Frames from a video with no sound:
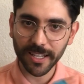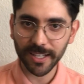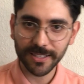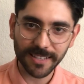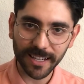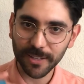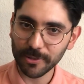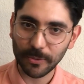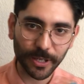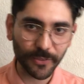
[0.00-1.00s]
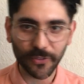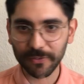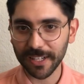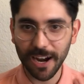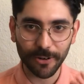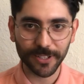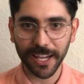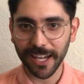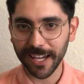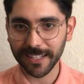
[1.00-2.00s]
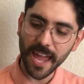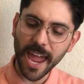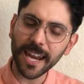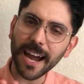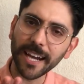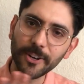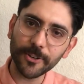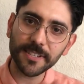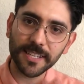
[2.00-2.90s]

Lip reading: He said he was working 15-hour days, and I noticed